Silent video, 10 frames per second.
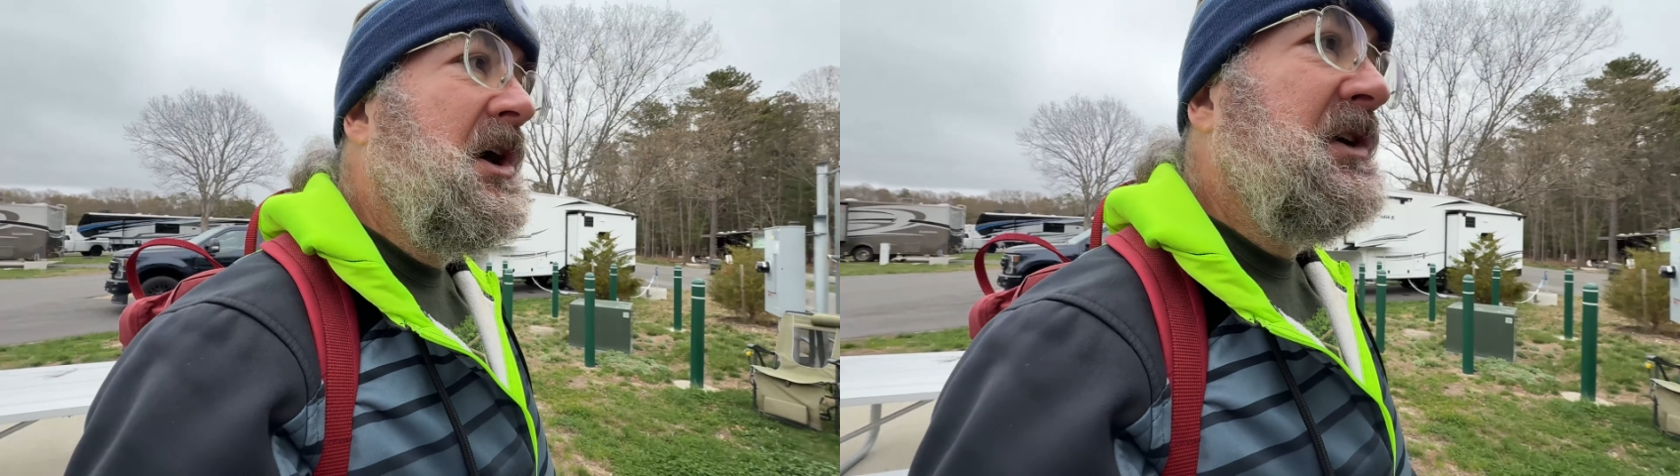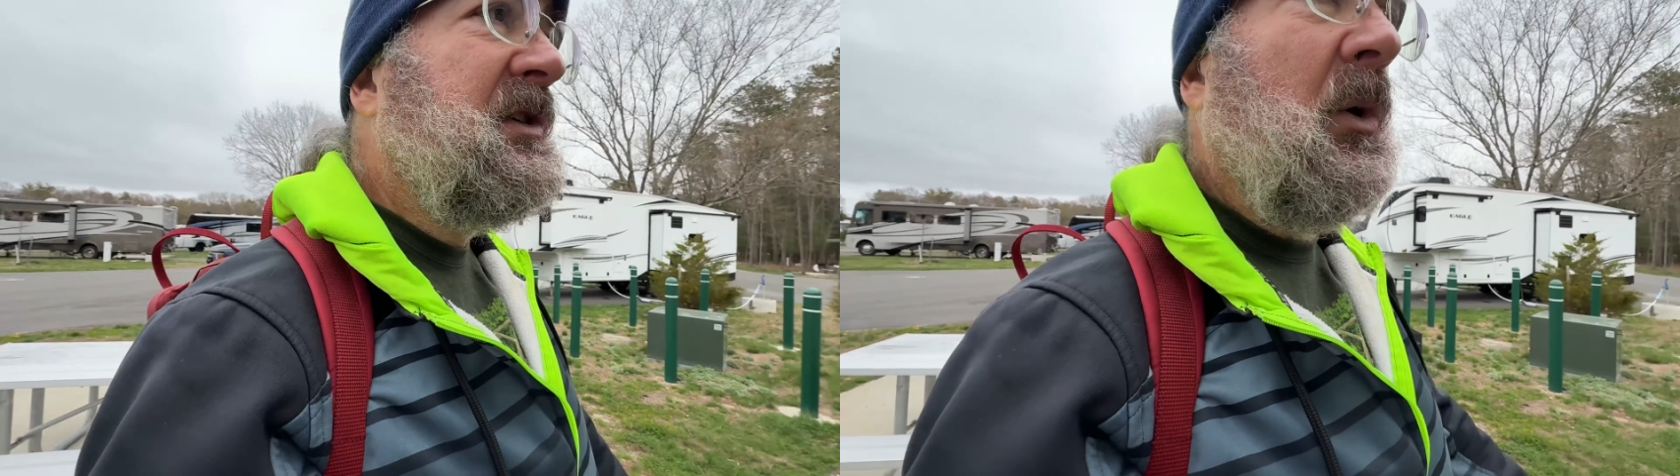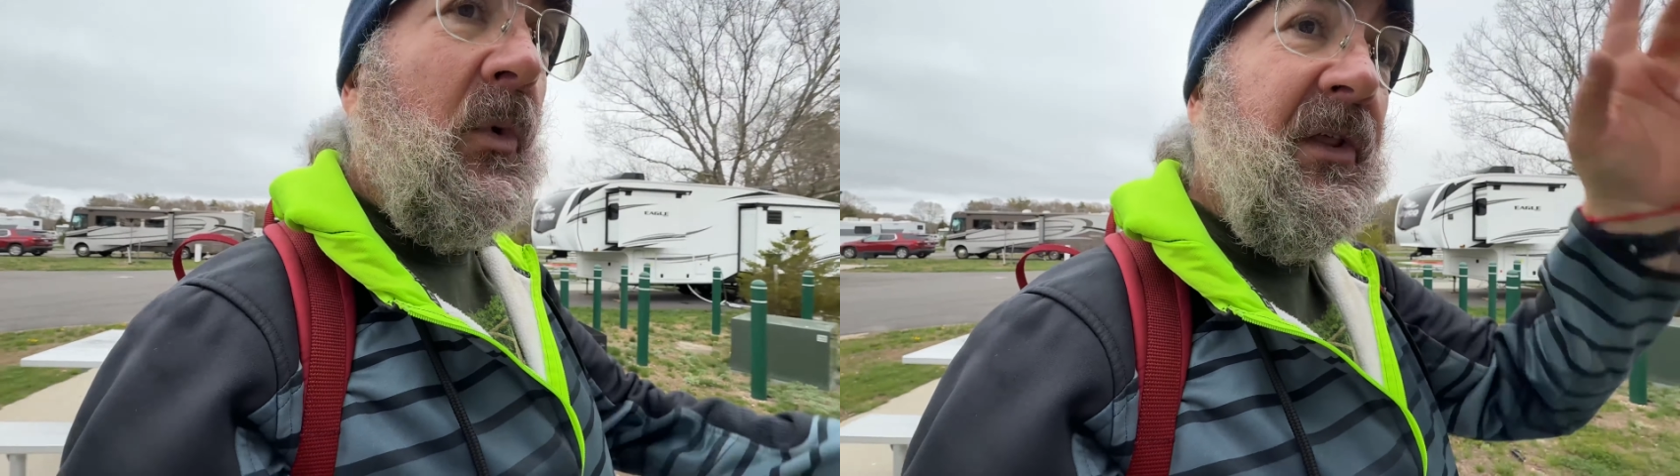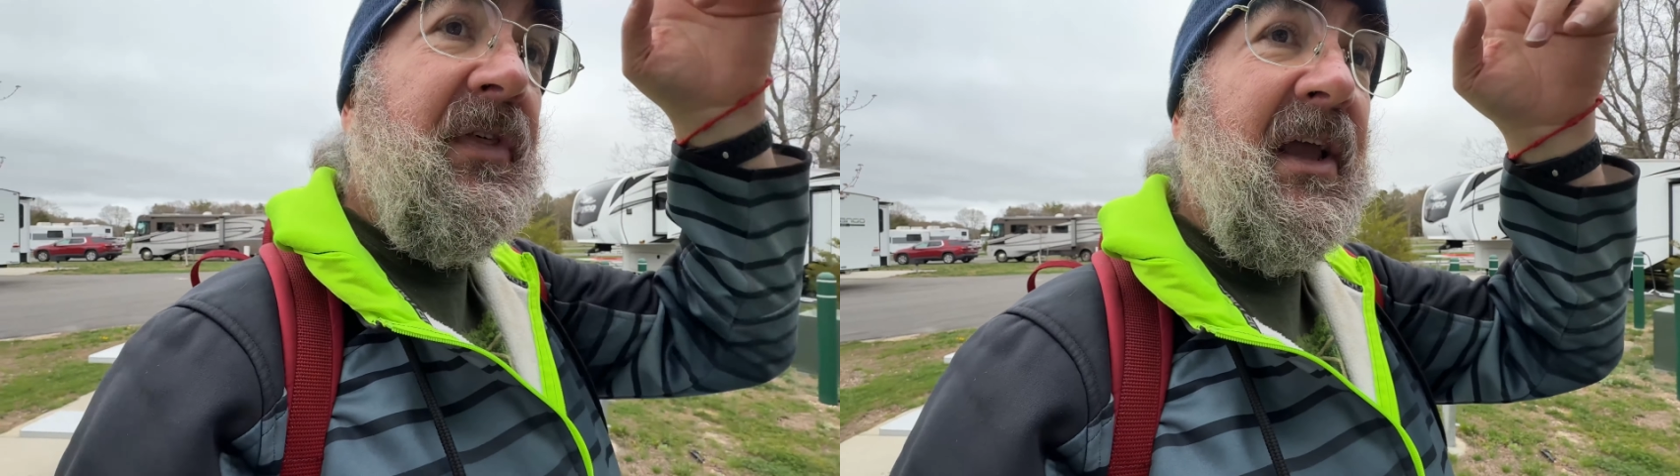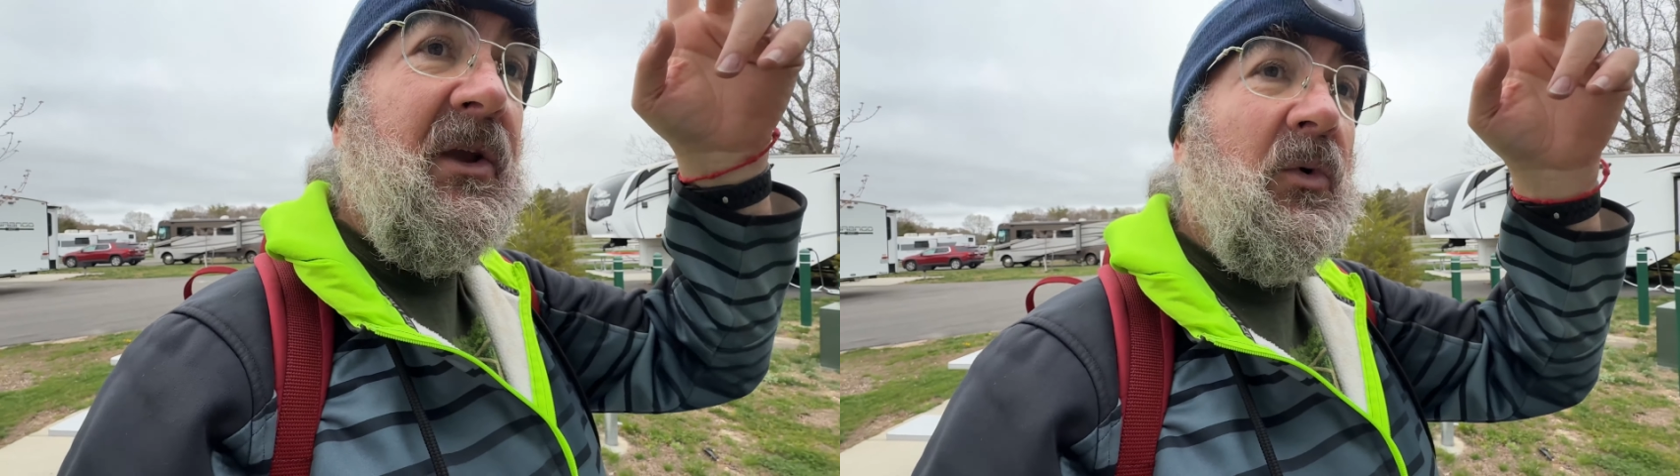So I want to
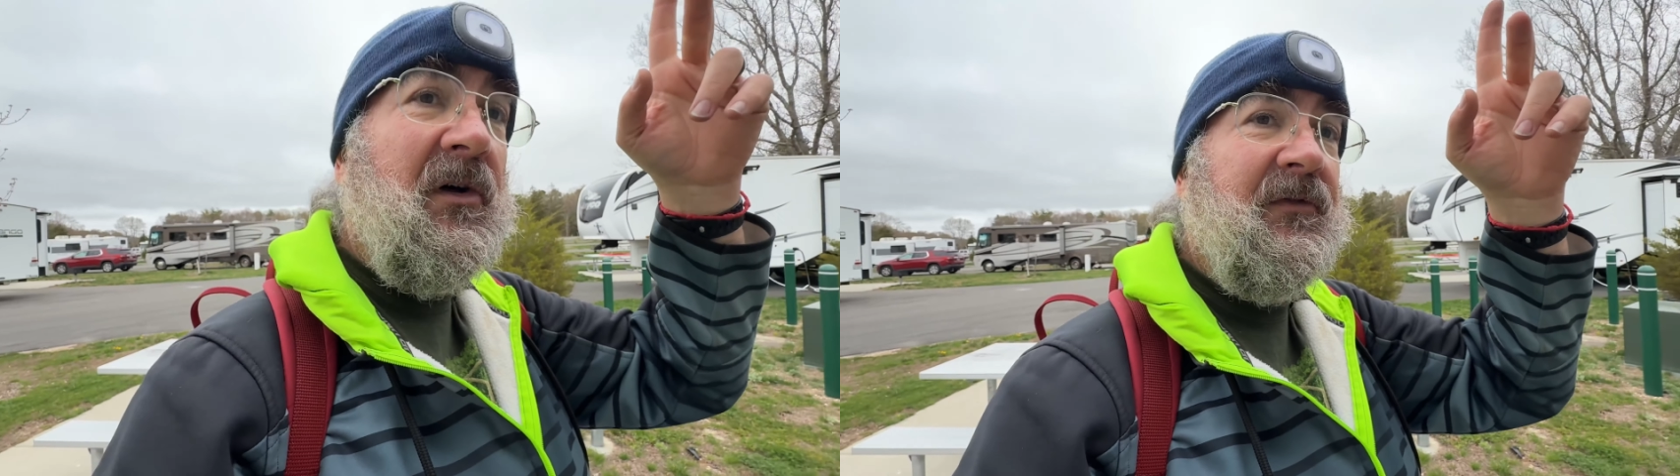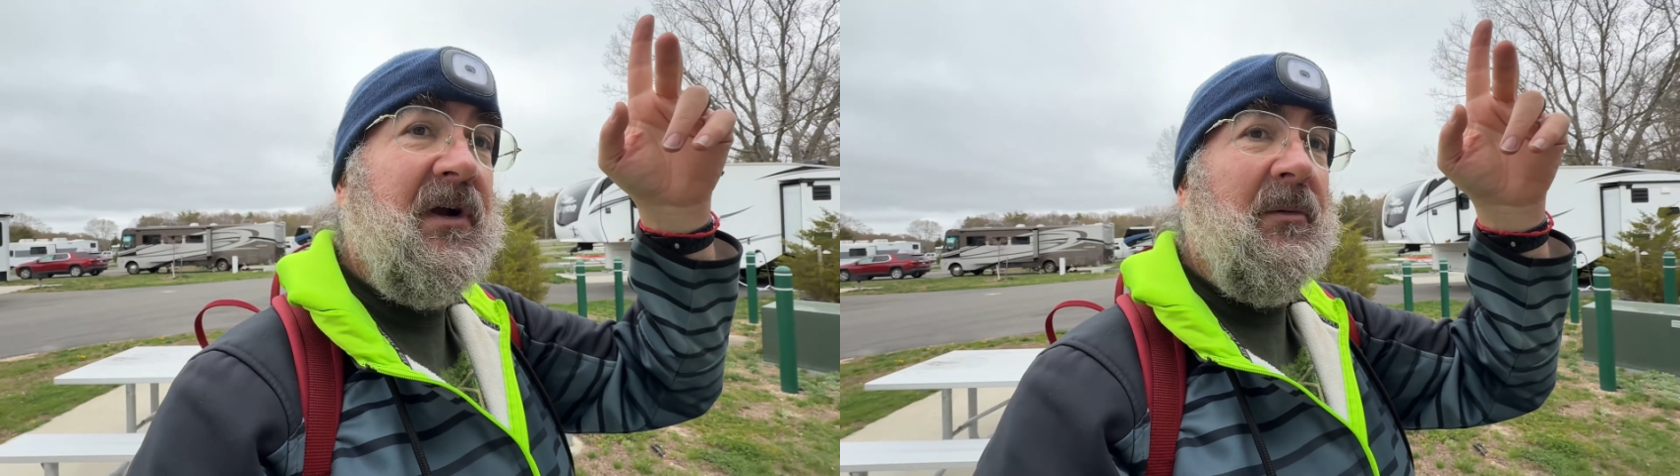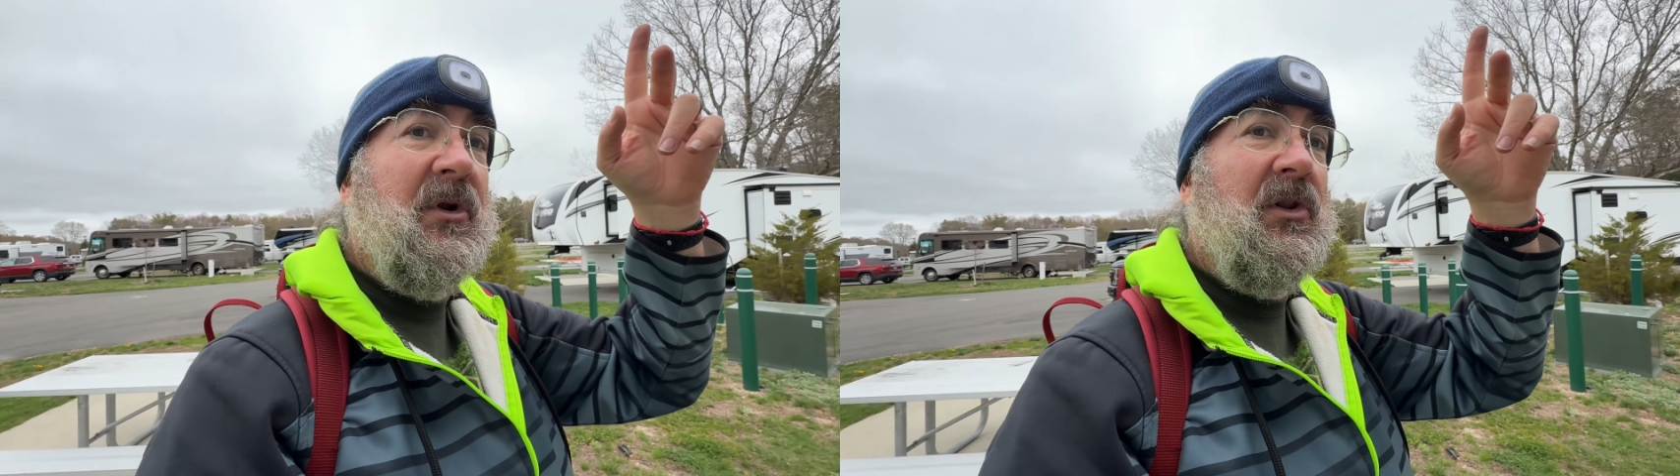thank you all for coming